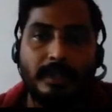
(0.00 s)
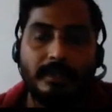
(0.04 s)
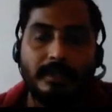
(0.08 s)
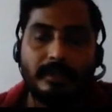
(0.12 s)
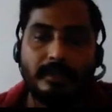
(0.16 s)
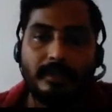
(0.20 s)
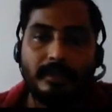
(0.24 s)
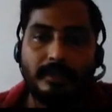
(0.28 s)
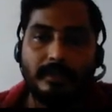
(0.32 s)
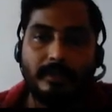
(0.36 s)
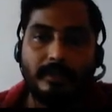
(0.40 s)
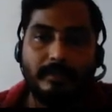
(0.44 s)

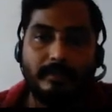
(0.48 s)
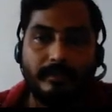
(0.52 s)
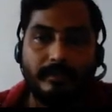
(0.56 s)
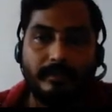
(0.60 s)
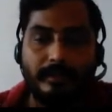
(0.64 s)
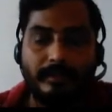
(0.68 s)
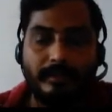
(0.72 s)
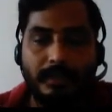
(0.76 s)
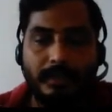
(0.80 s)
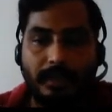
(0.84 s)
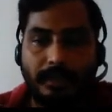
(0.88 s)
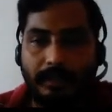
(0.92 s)
So
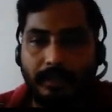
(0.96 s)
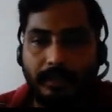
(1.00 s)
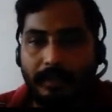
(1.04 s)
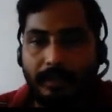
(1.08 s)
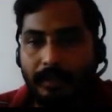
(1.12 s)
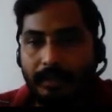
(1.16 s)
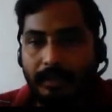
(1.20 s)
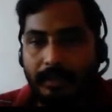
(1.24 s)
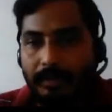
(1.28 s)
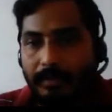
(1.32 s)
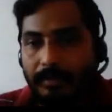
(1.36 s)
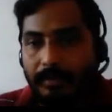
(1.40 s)

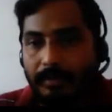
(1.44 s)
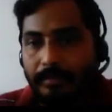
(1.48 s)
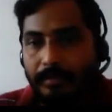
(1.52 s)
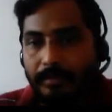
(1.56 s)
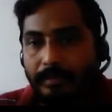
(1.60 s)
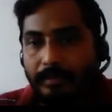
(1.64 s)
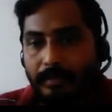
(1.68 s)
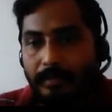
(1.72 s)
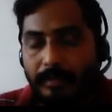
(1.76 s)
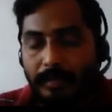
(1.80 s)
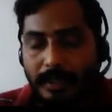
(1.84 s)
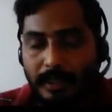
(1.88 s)
uh,
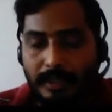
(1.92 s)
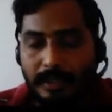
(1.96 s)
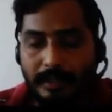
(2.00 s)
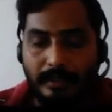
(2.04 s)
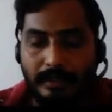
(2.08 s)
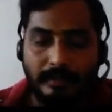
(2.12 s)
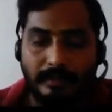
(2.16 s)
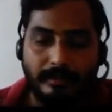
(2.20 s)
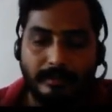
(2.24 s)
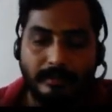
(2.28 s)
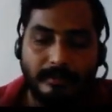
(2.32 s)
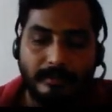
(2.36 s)

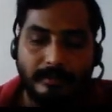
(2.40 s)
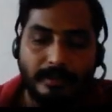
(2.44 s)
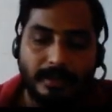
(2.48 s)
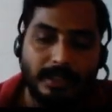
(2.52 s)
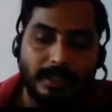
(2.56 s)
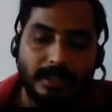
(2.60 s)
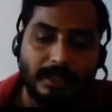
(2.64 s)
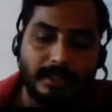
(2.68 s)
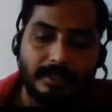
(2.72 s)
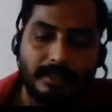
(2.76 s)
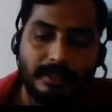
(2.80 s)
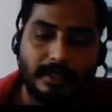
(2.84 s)

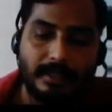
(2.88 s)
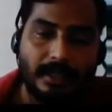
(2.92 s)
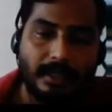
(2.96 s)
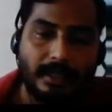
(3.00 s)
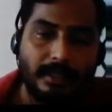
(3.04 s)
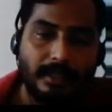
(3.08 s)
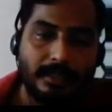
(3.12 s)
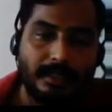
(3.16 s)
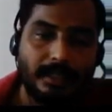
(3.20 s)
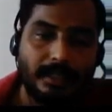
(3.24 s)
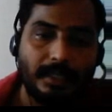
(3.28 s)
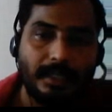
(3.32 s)
with this
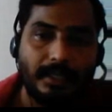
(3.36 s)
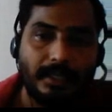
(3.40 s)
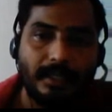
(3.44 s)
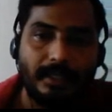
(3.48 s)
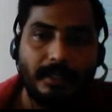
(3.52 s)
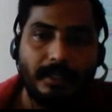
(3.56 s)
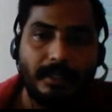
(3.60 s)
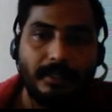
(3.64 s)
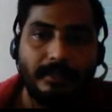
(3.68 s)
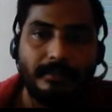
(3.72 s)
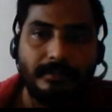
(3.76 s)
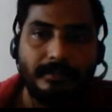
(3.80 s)

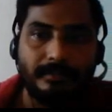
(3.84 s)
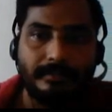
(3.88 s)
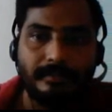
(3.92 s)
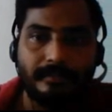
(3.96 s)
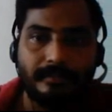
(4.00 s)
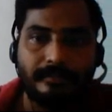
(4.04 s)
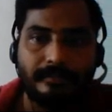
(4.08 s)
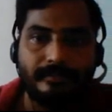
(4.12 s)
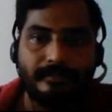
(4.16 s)
understanding,